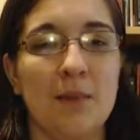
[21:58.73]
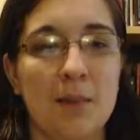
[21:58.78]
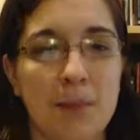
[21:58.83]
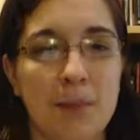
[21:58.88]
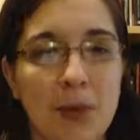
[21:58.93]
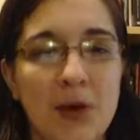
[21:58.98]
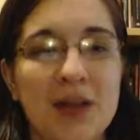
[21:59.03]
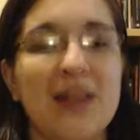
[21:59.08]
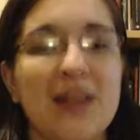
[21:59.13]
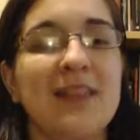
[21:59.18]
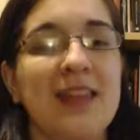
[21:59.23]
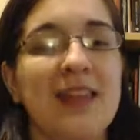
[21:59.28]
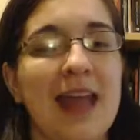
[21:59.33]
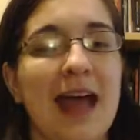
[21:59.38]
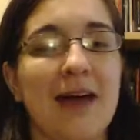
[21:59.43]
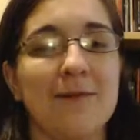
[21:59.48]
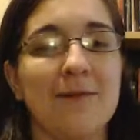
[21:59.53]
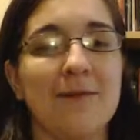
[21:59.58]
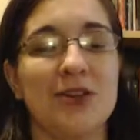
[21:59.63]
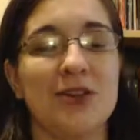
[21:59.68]
put in the
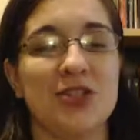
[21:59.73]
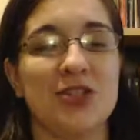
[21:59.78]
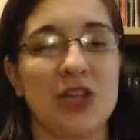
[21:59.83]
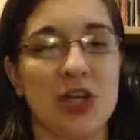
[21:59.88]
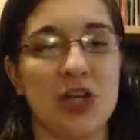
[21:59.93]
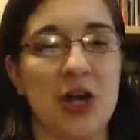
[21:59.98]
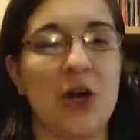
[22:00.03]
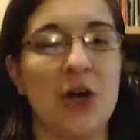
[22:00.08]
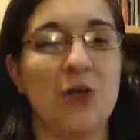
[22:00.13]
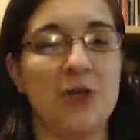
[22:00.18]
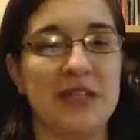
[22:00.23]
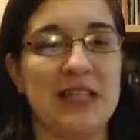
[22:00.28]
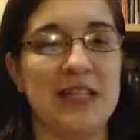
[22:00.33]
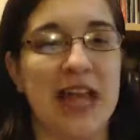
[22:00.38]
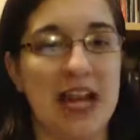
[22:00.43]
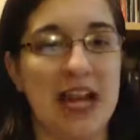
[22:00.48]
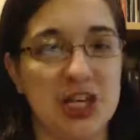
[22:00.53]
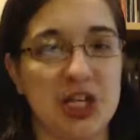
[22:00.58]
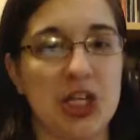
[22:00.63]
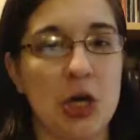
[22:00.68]
effort to
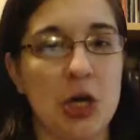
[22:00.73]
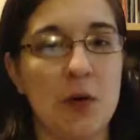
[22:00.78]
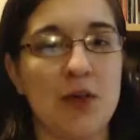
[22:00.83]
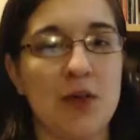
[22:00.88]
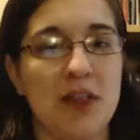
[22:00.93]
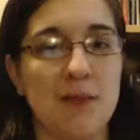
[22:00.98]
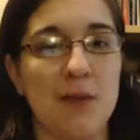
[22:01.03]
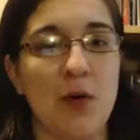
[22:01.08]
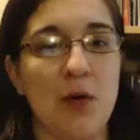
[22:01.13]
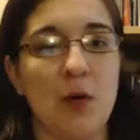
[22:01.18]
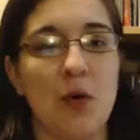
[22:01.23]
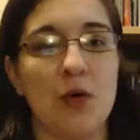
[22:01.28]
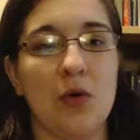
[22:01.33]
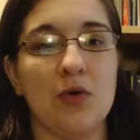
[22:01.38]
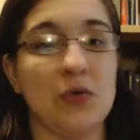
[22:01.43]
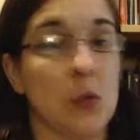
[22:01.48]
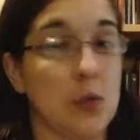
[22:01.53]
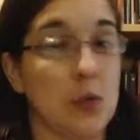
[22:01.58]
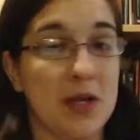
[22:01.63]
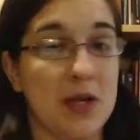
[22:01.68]
actually go to the
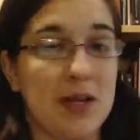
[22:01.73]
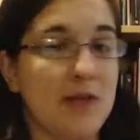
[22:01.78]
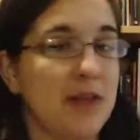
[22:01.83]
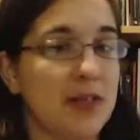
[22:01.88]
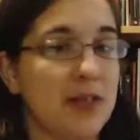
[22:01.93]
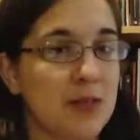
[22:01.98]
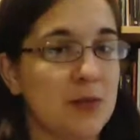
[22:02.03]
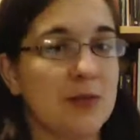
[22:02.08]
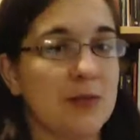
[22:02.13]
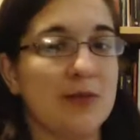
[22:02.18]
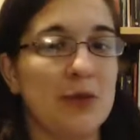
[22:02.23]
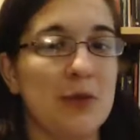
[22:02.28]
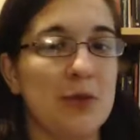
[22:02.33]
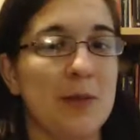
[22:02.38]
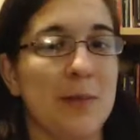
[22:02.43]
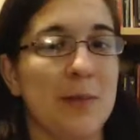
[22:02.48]
polls, or even to do the